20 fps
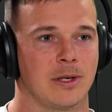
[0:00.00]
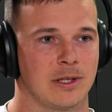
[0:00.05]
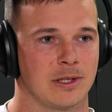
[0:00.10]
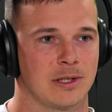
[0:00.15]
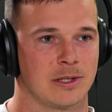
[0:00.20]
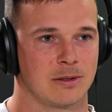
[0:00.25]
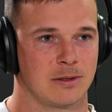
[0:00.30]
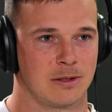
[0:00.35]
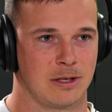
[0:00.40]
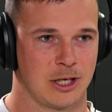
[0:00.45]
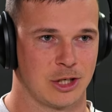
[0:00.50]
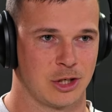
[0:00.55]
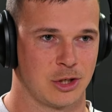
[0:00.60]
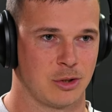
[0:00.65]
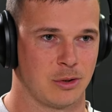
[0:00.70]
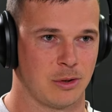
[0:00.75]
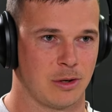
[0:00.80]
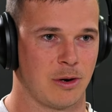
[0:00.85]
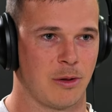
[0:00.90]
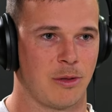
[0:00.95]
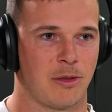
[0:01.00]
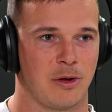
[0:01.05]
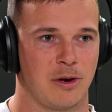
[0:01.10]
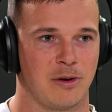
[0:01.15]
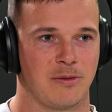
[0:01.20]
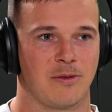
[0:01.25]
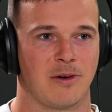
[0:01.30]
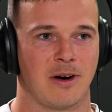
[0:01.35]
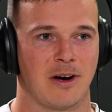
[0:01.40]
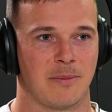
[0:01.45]
It's I shoot on a
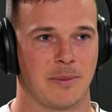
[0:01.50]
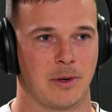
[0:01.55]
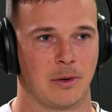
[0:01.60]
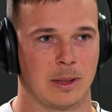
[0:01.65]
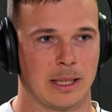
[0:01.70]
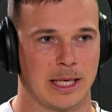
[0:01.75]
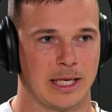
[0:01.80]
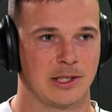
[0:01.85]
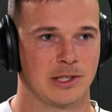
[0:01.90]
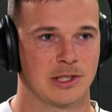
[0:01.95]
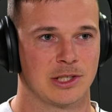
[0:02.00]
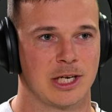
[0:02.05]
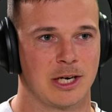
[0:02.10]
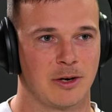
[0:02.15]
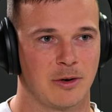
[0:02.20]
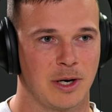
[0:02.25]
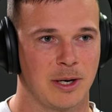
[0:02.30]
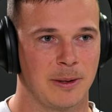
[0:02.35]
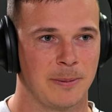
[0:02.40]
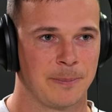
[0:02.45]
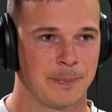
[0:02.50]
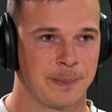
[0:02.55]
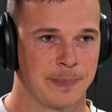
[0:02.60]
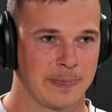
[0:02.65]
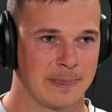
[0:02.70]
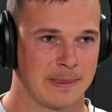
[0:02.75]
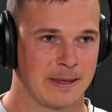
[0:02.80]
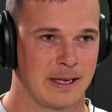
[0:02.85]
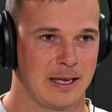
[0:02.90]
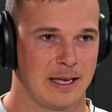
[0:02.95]
35 mil lens generally,
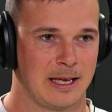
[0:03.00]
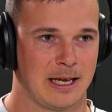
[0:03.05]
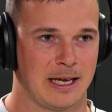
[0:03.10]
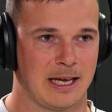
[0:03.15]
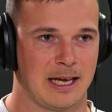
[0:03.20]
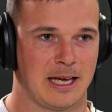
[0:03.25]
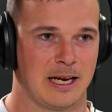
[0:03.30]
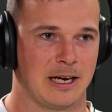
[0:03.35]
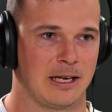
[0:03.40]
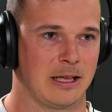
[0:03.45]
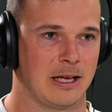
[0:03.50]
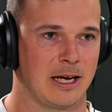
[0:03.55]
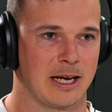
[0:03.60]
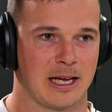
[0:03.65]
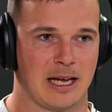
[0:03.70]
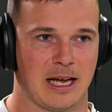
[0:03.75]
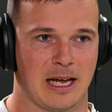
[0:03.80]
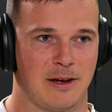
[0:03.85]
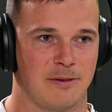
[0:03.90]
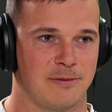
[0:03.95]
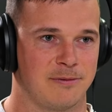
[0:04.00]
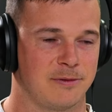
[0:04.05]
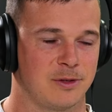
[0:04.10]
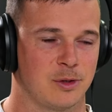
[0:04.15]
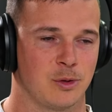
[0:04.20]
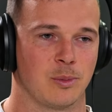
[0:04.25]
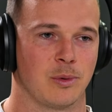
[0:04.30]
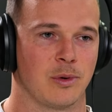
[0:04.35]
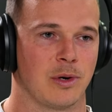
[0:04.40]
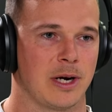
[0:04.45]
and at like f
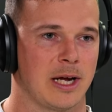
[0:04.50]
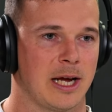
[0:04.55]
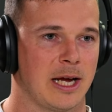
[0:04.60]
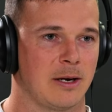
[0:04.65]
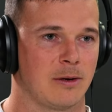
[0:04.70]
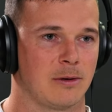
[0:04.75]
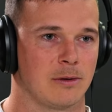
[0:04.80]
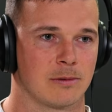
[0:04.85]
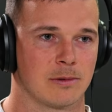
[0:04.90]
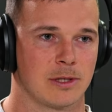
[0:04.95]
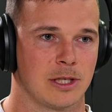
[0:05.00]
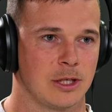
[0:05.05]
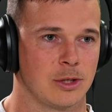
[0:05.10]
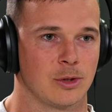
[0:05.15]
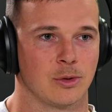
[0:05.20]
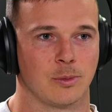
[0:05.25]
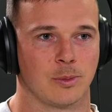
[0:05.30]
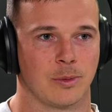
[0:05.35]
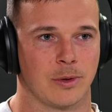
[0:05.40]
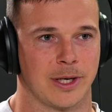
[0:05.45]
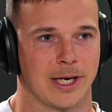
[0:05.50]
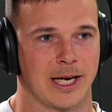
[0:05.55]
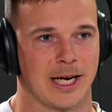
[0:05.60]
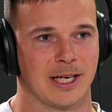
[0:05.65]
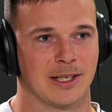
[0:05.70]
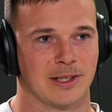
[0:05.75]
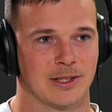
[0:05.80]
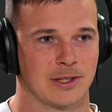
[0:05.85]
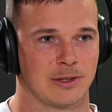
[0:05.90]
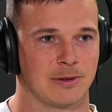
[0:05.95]
2.8 or t 2.8,
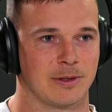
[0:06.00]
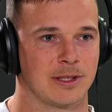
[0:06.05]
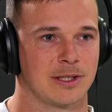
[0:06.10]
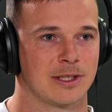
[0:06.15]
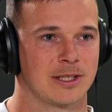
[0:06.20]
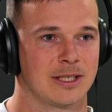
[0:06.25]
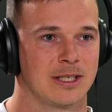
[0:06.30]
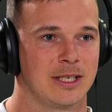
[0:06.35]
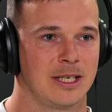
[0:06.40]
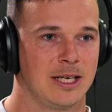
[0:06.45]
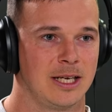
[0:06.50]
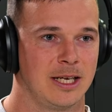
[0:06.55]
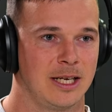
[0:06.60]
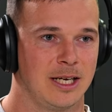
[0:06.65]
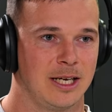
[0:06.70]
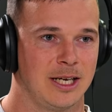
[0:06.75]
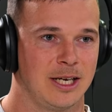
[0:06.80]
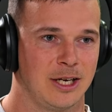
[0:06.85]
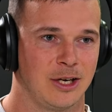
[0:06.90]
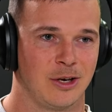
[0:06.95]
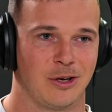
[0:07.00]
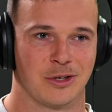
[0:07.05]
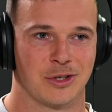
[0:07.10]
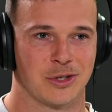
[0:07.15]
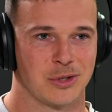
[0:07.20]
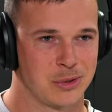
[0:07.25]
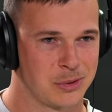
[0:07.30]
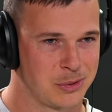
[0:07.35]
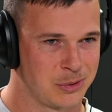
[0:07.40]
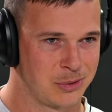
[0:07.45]
so it's not
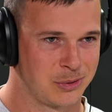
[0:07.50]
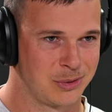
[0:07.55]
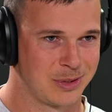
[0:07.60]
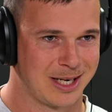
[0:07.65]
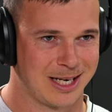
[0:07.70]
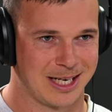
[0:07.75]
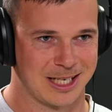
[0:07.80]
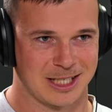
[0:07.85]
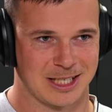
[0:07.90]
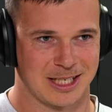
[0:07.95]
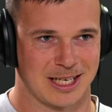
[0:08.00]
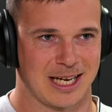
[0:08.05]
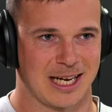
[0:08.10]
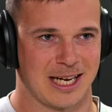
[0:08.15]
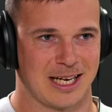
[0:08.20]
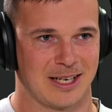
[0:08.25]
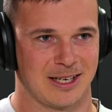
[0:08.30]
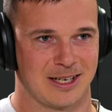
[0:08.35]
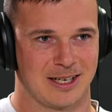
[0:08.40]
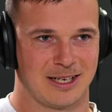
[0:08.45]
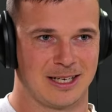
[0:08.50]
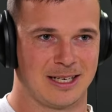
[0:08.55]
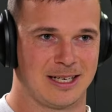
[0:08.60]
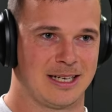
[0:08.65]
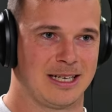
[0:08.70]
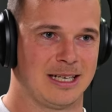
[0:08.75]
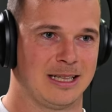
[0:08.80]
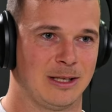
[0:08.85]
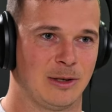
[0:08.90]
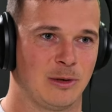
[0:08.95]
too hard to get
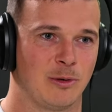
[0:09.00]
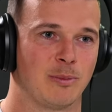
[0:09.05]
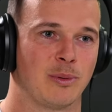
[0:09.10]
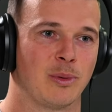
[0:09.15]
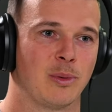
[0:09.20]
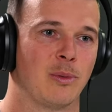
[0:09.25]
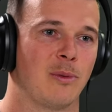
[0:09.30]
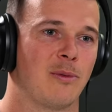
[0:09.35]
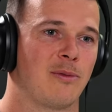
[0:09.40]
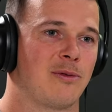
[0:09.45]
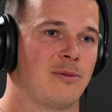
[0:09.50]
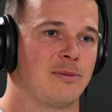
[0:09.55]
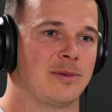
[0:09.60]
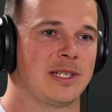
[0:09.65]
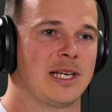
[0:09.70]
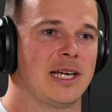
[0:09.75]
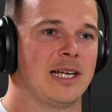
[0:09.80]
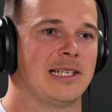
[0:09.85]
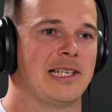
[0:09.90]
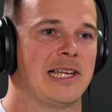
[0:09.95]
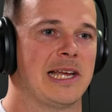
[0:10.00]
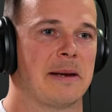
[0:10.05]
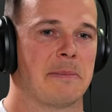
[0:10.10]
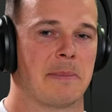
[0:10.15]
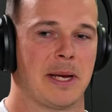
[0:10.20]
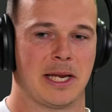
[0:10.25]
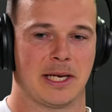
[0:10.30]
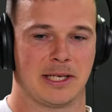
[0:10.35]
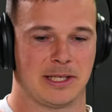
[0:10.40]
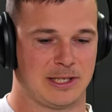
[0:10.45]
a little pull from say 10
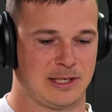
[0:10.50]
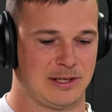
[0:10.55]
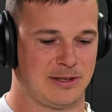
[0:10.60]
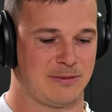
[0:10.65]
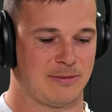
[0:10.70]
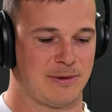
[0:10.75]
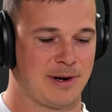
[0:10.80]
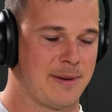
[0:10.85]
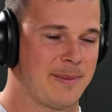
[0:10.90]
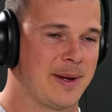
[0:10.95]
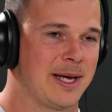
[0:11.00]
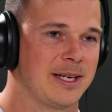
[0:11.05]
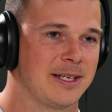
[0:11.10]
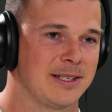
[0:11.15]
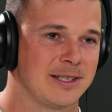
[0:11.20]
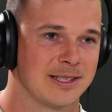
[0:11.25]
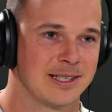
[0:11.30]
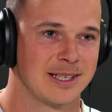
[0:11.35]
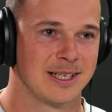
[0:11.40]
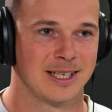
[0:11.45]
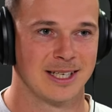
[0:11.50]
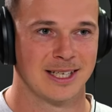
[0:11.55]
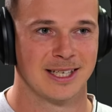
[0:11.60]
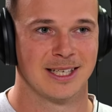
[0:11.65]
meters to 3 meters.